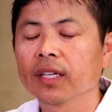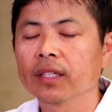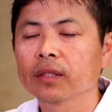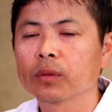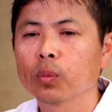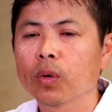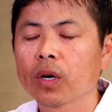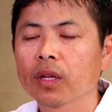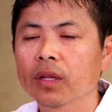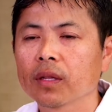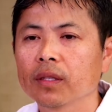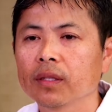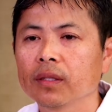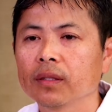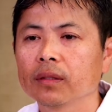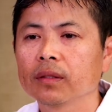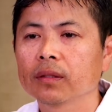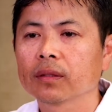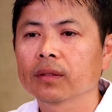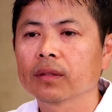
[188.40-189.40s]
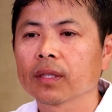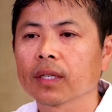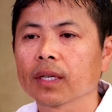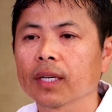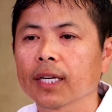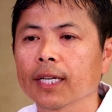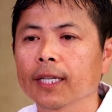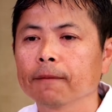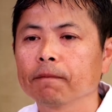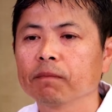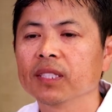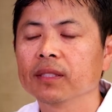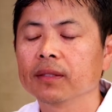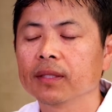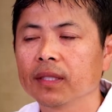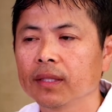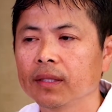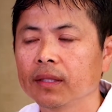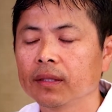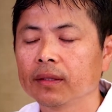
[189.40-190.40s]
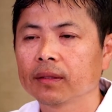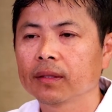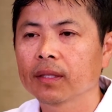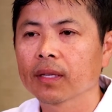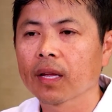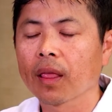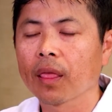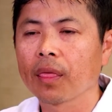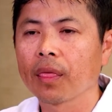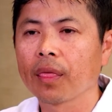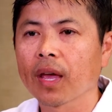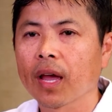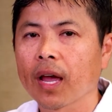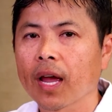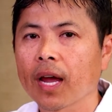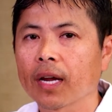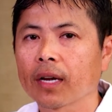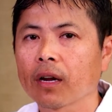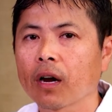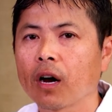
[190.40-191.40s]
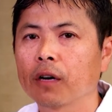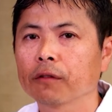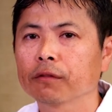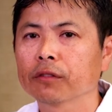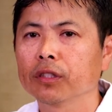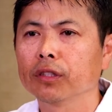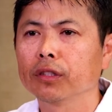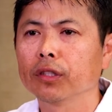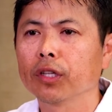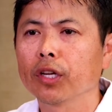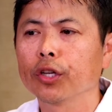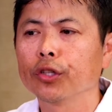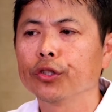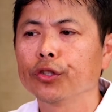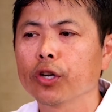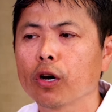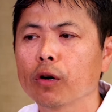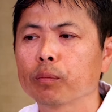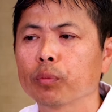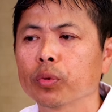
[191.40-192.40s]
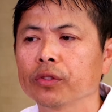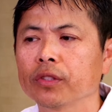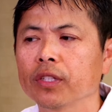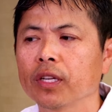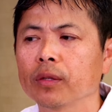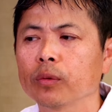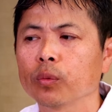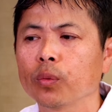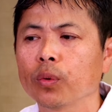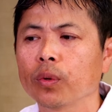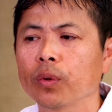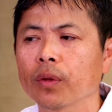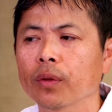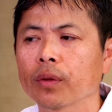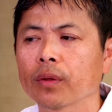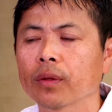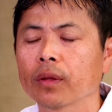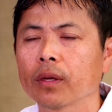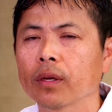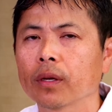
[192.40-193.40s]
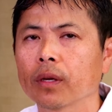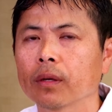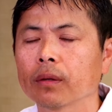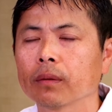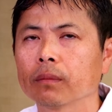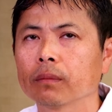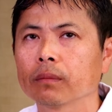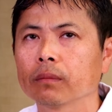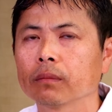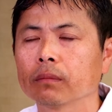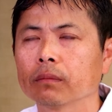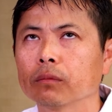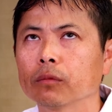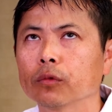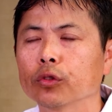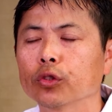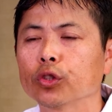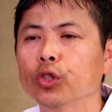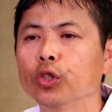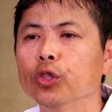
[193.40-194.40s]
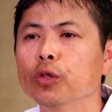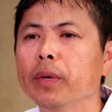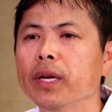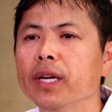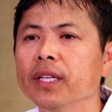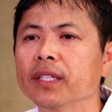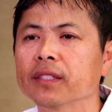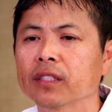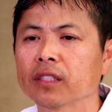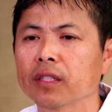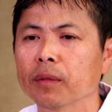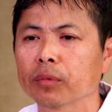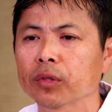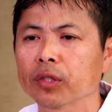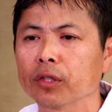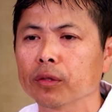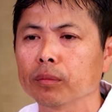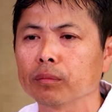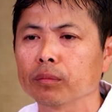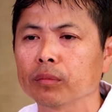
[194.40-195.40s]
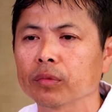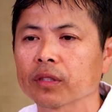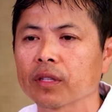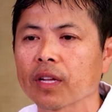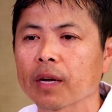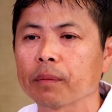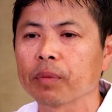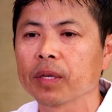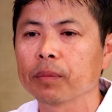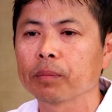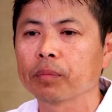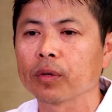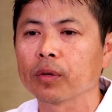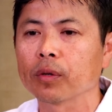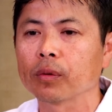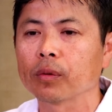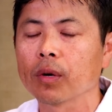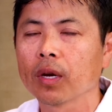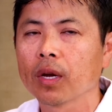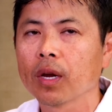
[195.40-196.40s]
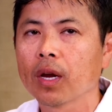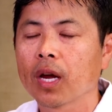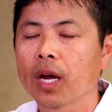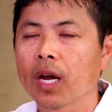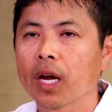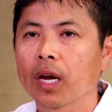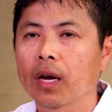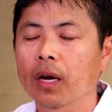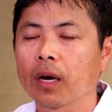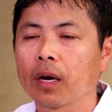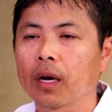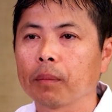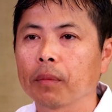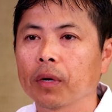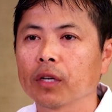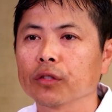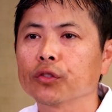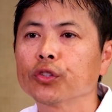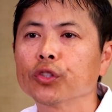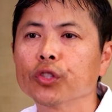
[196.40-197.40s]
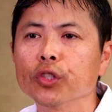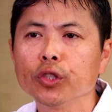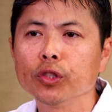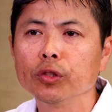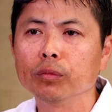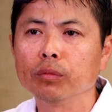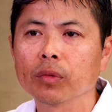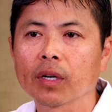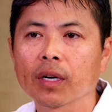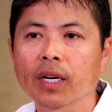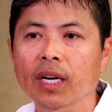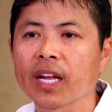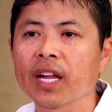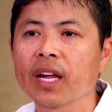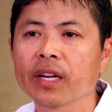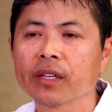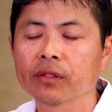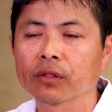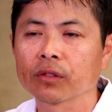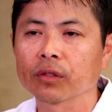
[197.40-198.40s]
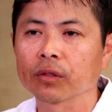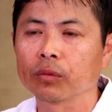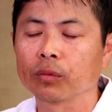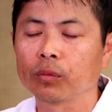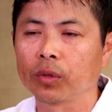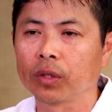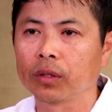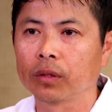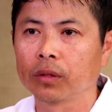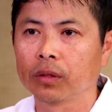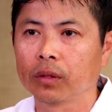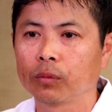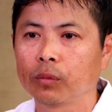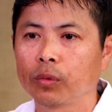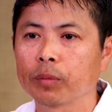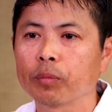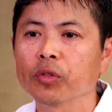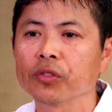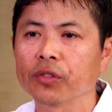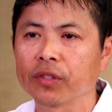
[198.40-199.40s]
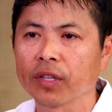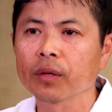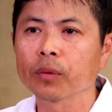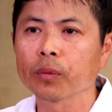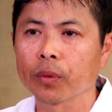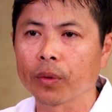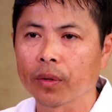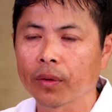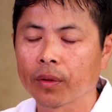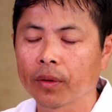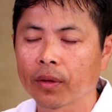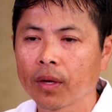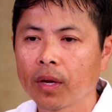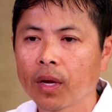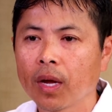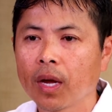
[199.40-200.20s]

it's one of these diseases that often don't present with too many symptoms that people assume a cancer would present with.